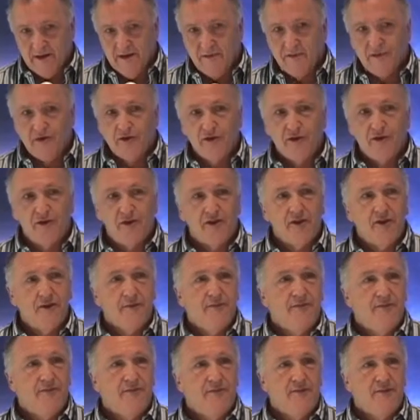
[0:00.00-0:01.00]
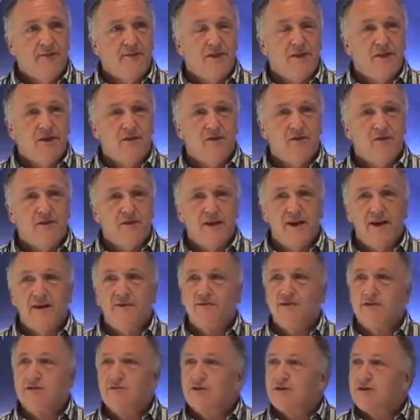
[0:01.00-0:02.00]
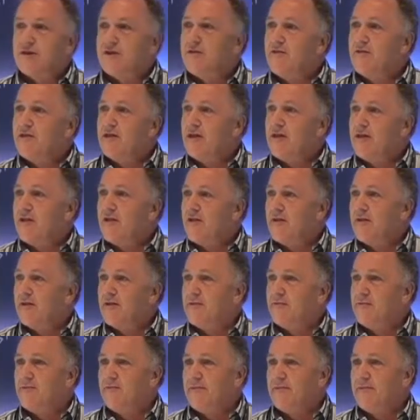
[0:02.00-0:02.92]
Of course, the whole evolution of this